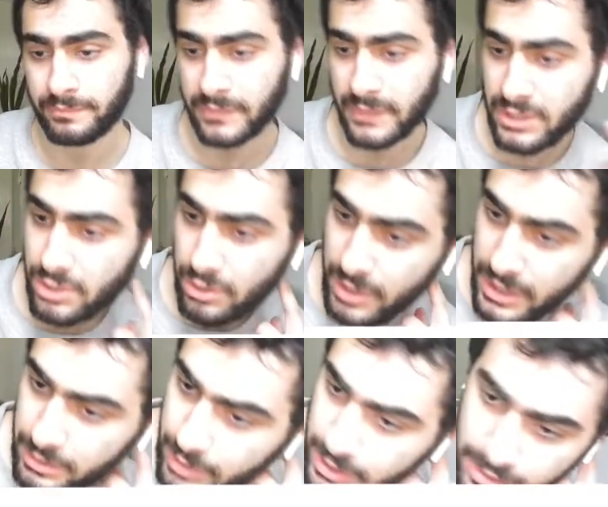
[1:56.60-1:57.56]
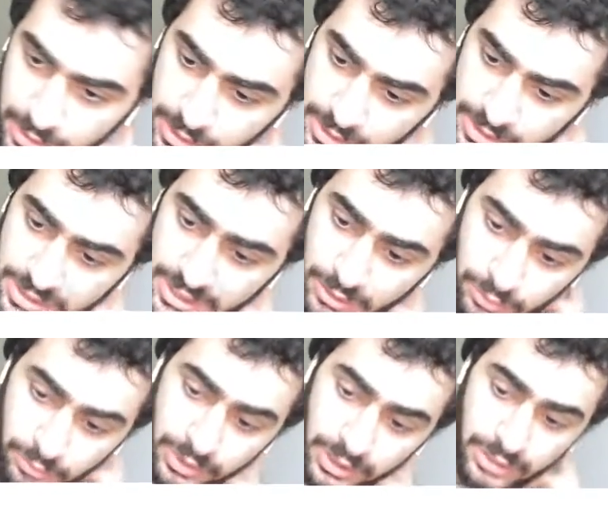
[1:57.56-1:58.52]
So anyway, second one
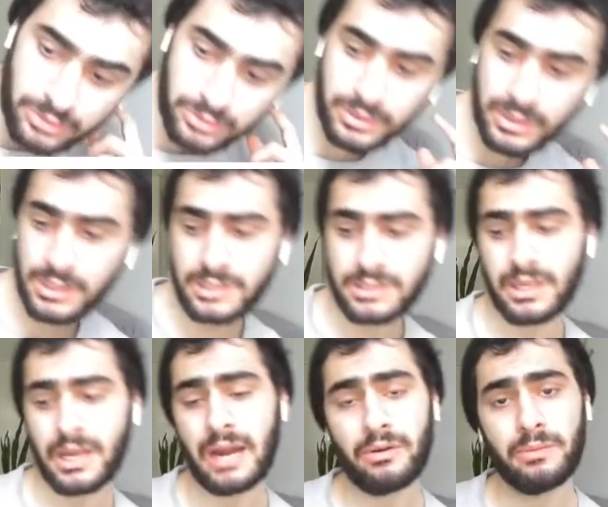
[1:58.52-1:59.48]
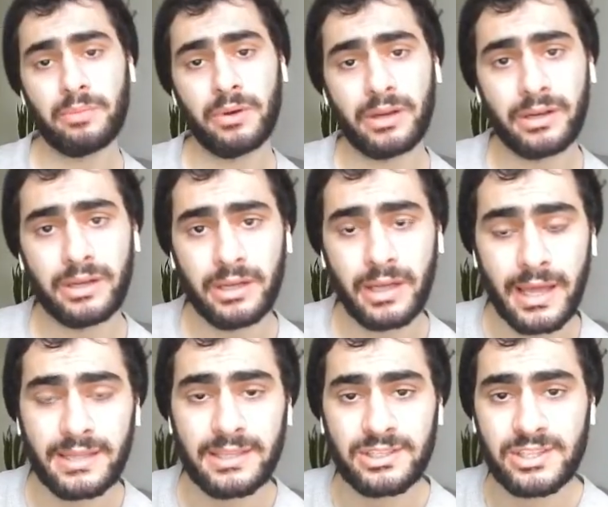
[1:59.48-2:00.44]
we're going to do is Harry Potter
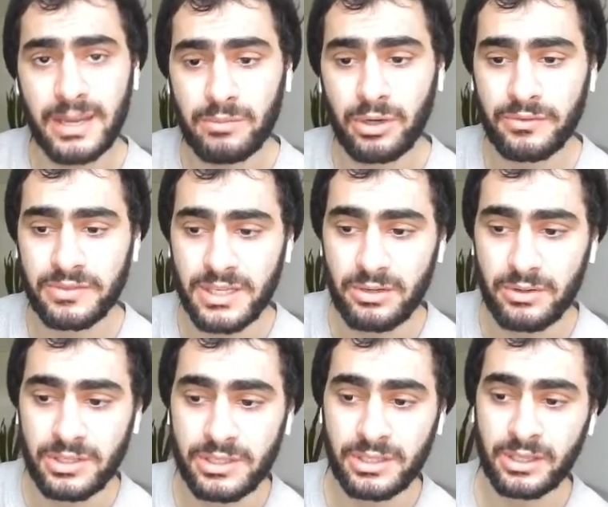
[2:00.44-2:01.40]
and the Chamber of Secrets.